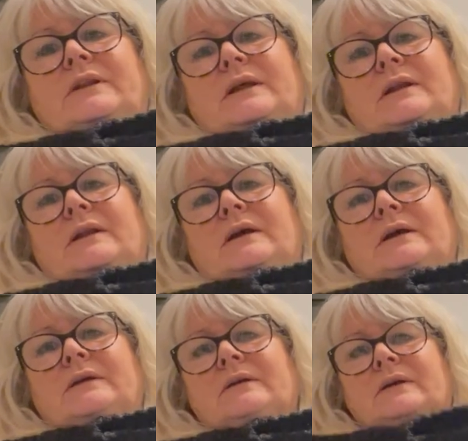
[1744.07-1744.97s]
that light.
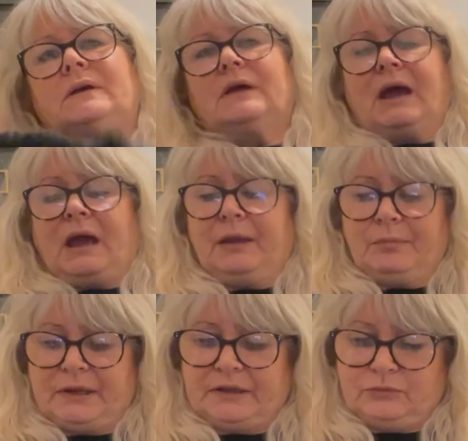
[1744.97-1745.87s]
I'm
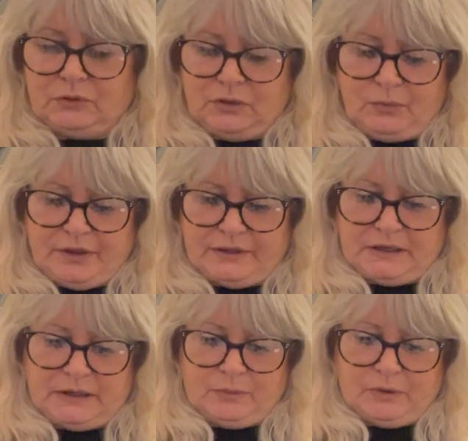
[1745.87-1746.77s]
pleased with it, whether
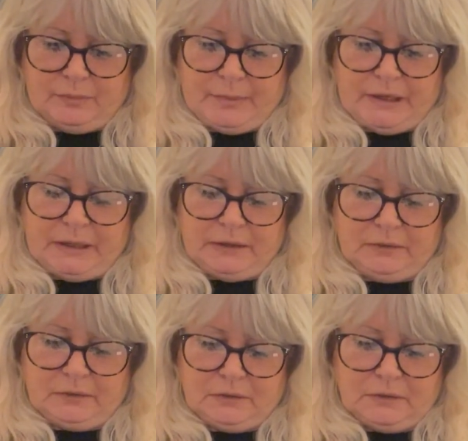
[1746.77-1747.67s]
he will be,
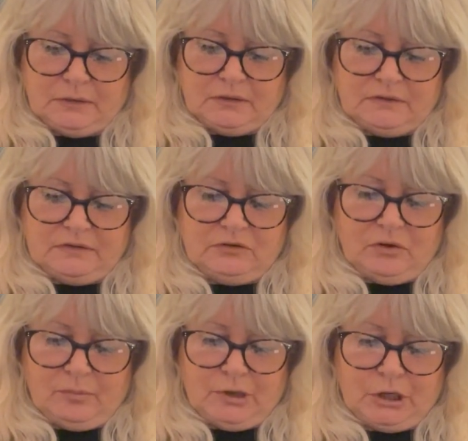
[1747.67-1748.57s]
because it's
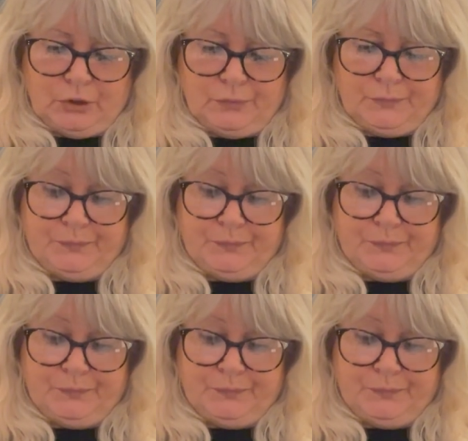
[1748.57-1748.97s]
not blue.